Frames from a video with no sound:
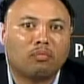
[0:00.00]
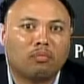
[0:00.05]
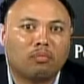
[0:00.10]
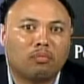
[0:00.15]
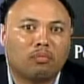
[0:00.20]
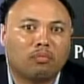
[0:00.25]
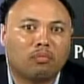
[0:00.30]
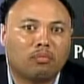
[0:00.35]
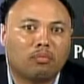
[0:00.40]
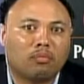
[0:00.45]

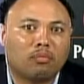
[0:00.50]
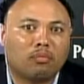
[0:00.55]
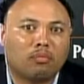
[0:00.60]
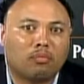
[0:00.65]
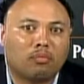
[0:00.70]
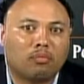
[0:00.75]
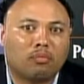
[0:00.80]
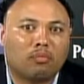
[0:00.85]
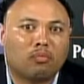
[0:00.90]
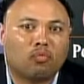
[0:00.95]

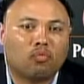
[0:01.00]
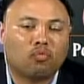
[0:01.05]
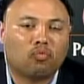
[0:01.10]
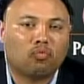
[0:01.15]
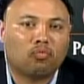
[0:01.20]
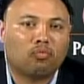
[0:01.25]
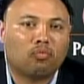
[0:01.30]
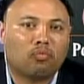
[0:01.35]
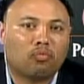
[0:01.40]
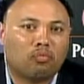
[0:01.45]

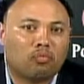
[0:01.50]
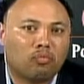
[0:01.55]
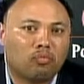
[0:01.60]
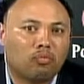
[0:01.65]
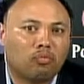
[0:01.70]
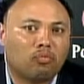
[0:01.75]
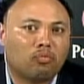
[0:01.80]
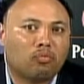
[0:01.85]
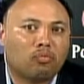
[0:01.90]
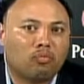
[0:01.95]

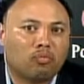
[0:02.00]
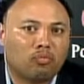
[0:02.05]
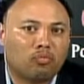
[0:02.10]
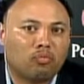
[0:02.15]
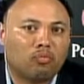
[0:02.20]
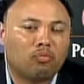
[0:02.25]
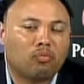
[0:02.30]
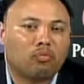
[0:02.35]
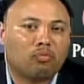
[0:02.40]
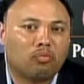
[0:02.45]

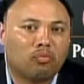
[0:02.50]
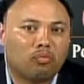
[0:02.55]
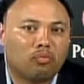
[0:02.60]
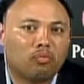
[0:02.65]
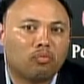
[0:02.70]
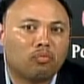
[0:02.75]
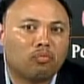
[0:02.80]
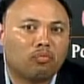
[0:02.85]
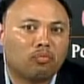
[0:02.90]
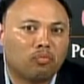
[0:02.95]

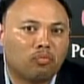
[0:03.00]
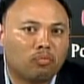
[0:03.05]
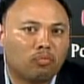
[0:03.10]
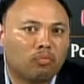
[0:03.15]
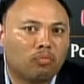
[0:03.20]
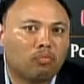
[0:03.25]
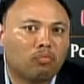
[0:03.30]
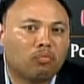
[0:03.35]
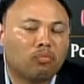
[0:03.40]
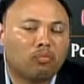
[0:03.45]

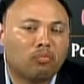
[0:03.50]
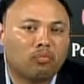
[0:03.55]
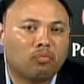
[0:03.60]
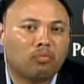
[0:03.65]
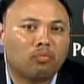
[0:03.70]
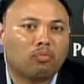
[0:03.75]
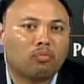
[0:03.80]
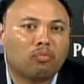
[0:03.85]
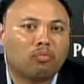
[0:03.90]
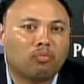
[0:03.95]

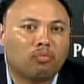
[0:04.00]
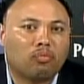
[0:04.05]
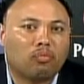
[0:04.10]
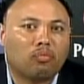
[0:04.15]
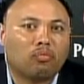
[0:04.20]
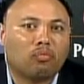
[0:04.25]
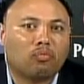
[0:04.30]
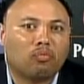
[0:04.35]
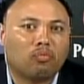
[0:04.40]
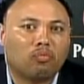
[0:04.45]

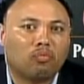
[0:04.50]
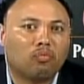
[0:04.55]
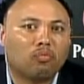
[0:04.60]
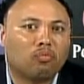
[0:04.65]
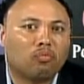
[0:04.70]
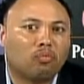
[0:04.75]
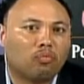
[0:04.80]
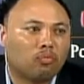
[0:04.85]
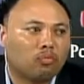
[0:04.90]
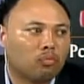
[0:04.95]

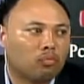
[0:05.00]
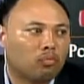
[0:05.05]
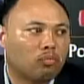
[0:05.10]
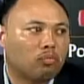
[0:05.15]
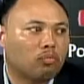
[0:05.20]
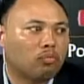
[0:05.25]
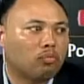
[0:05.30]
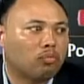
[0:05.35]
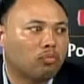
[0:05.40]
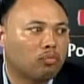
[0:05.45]

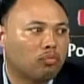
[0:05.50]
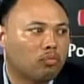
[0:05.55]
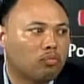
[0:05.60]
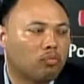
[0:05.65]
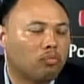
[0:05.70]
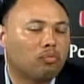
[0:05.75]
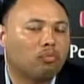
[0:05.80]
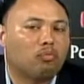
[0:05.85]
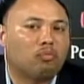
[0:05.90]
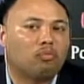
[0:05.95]

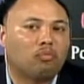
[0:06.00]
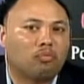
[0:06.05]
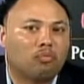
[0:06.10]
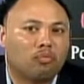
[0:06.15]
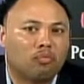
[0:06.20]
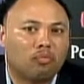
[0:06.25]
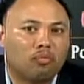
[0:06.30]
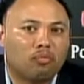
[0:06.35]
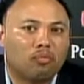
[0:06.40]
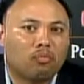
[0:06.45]

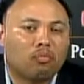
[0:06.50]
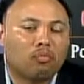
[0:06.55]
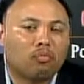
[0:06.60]
(not speaking)